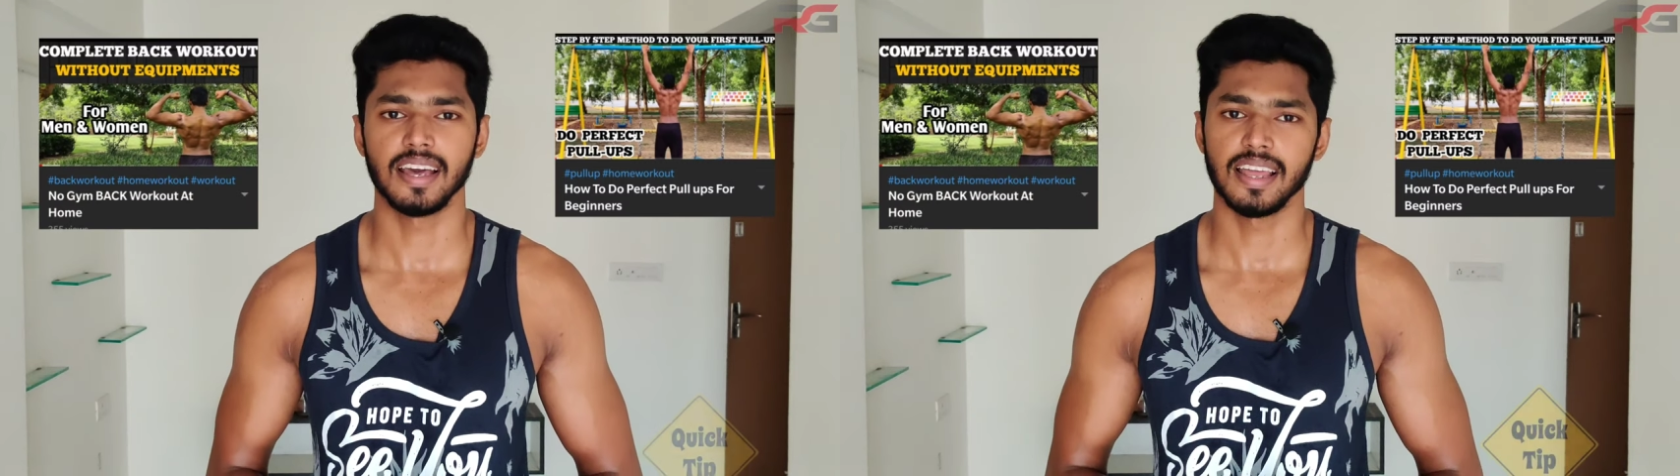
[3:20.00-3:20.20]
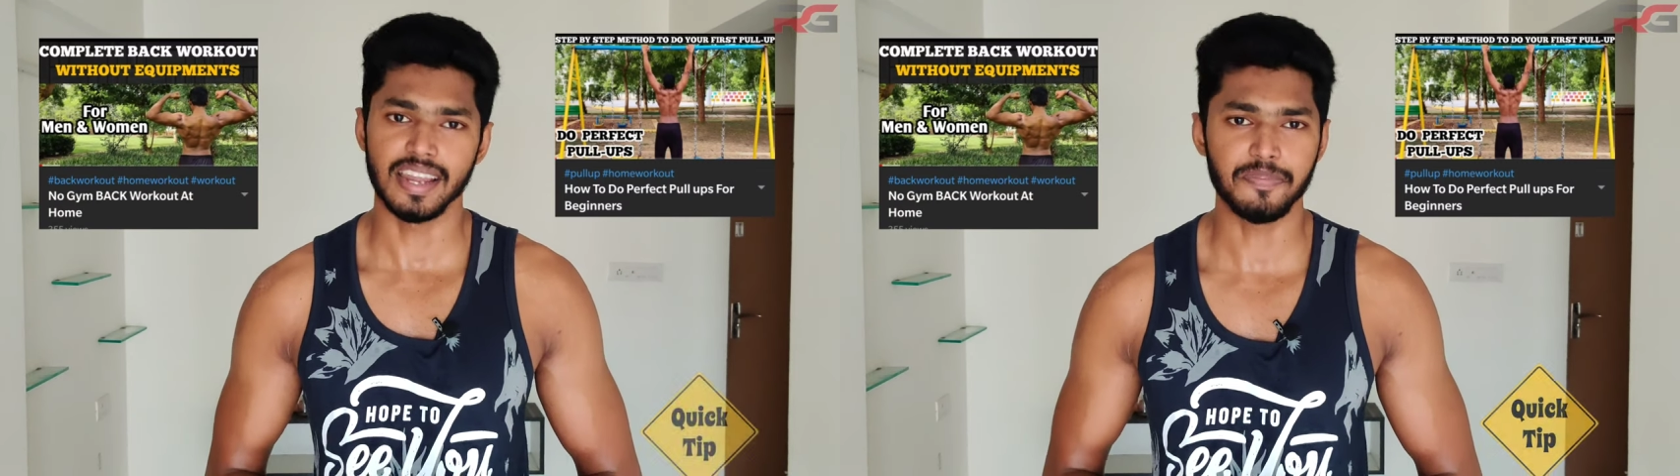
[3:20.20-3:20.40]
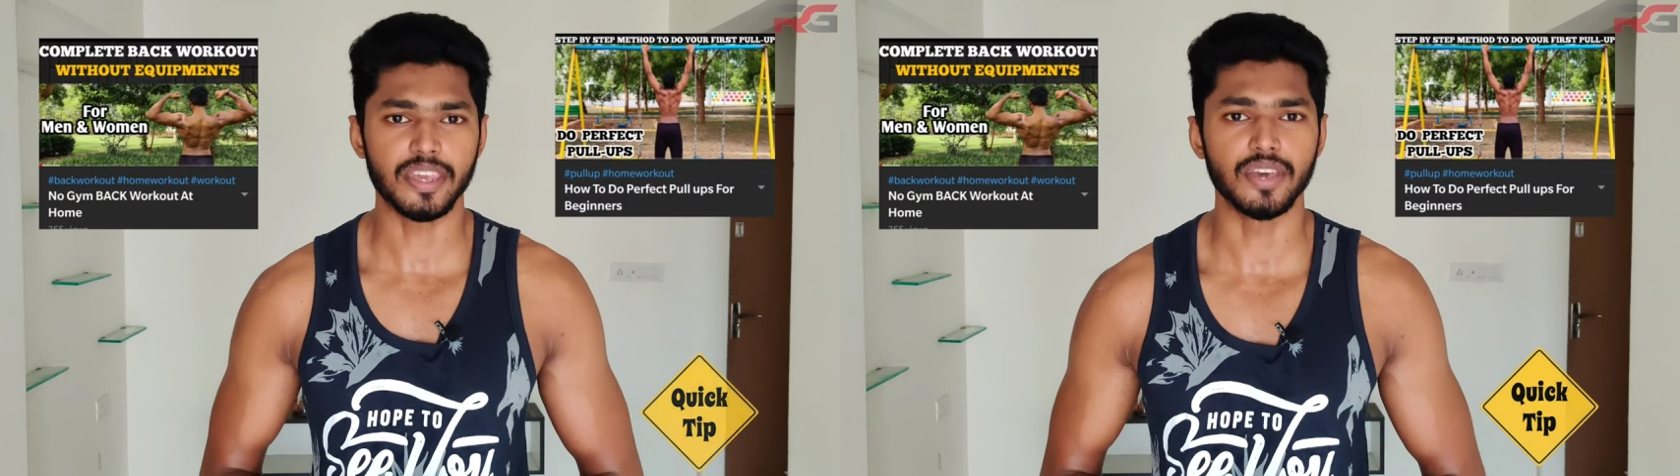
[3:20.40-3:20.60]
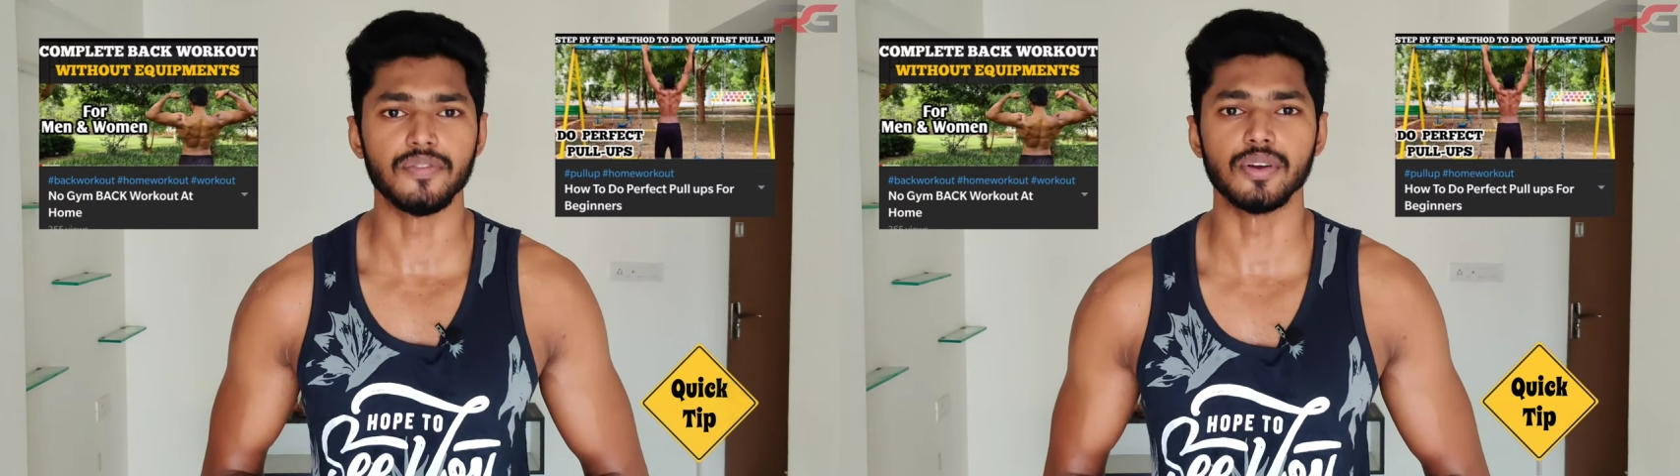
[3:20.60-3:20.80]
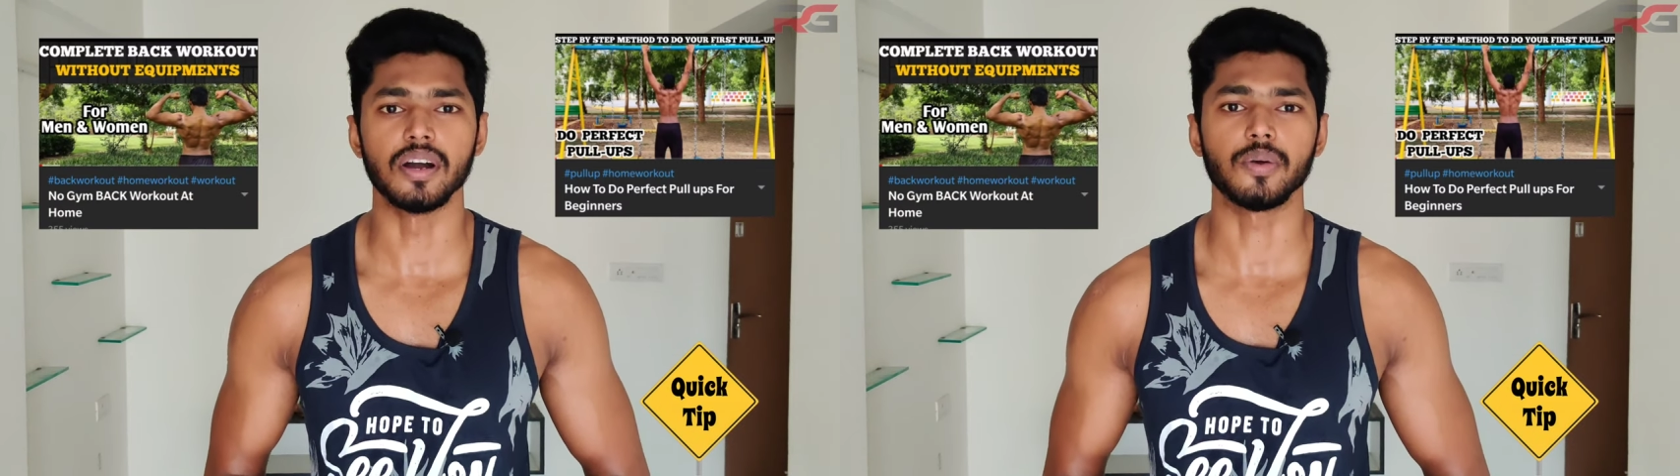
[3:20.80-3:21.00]
Let me give
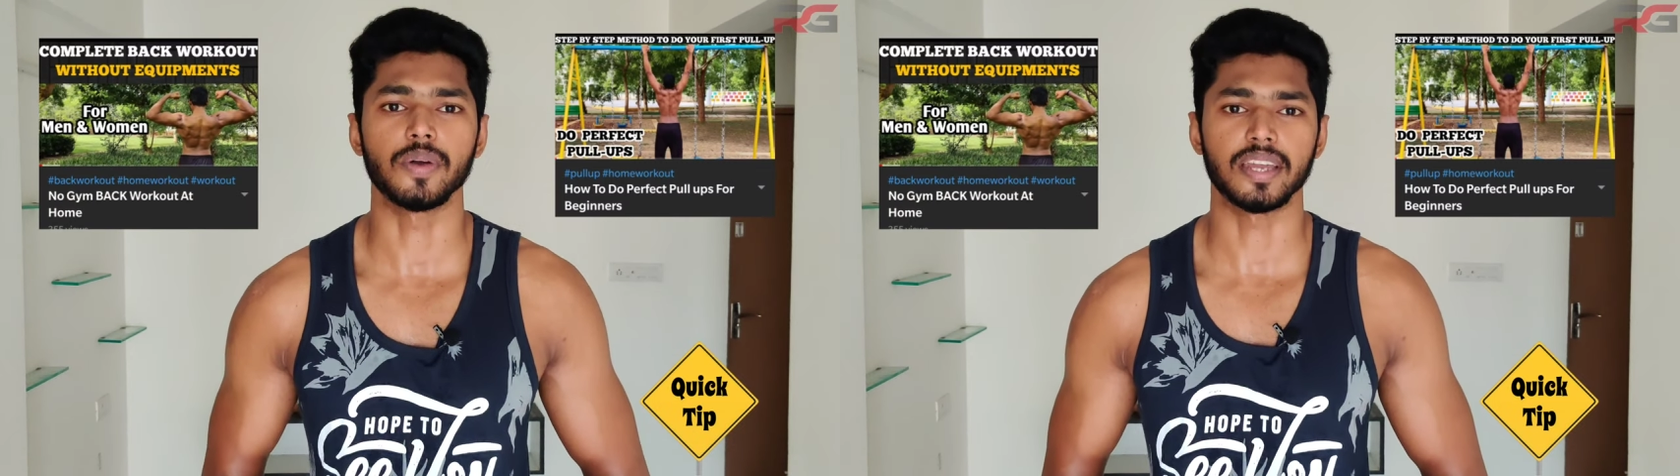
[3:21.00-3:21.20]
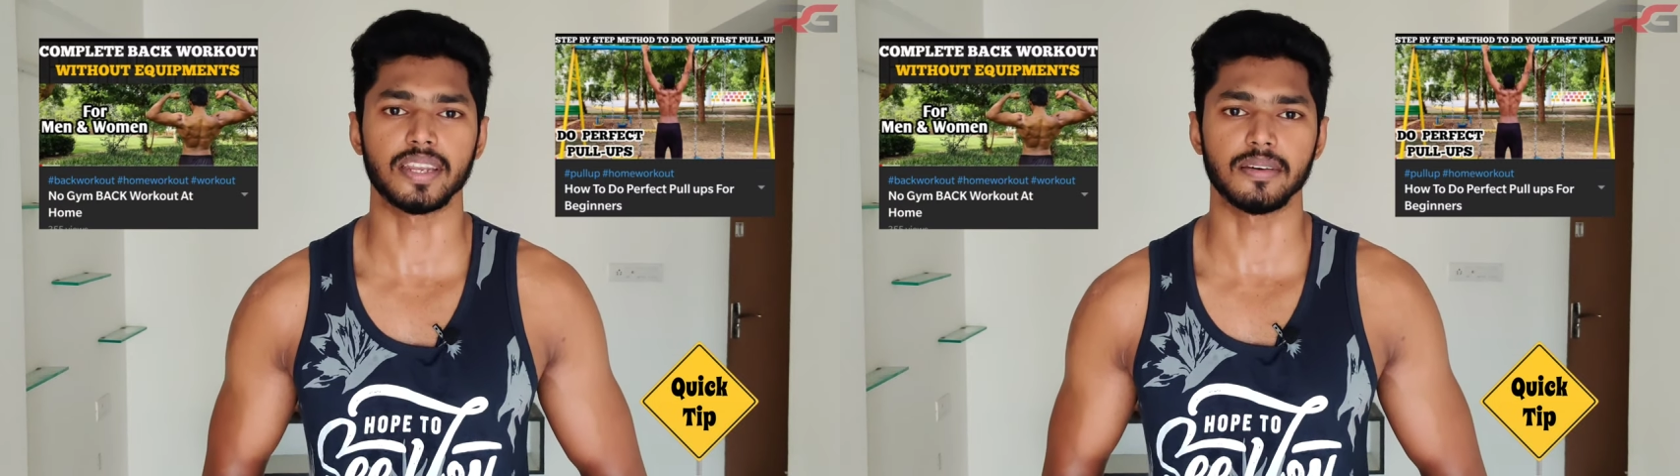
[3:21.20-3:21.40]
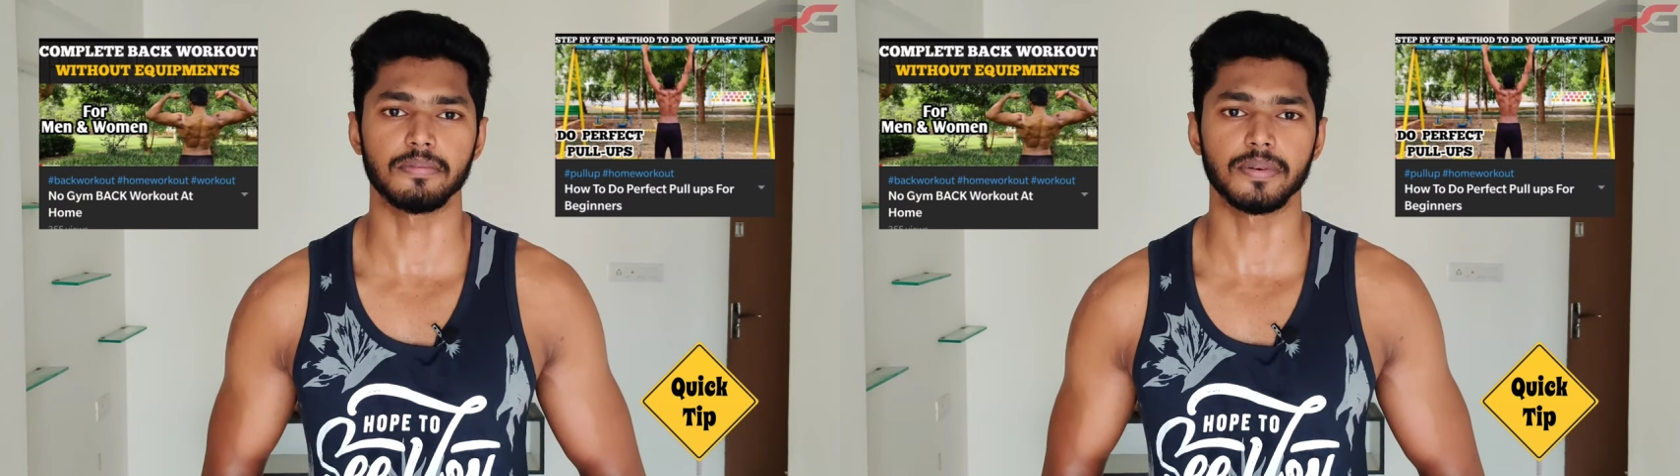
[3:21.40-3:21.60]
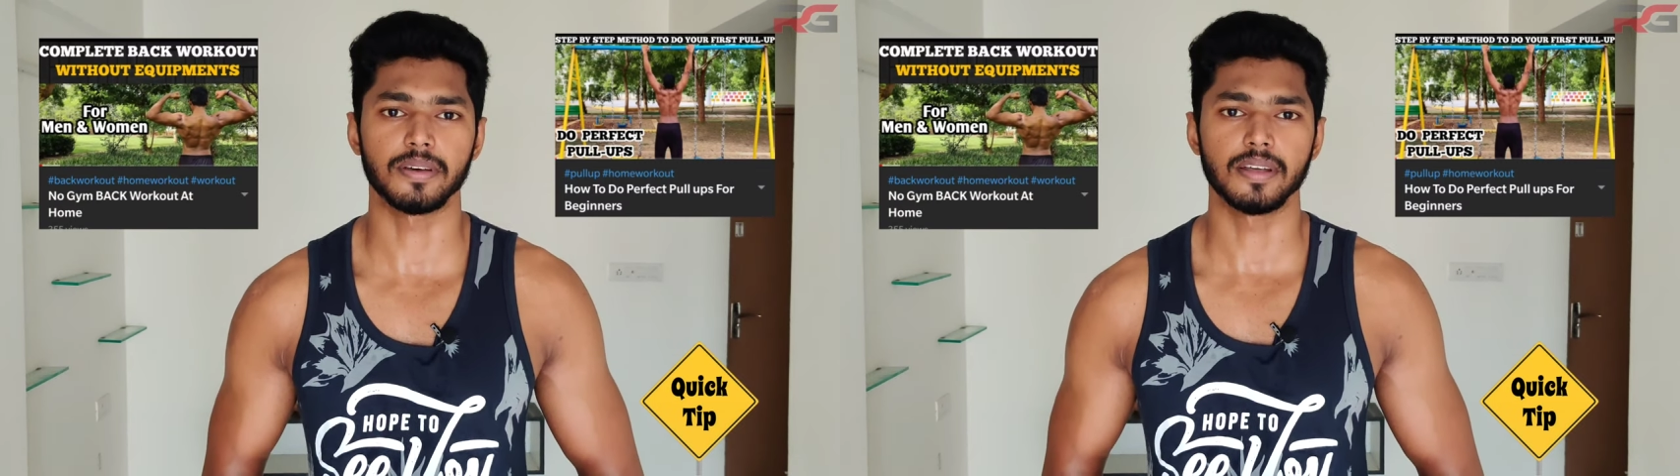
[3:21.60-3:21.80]
you a quick tip.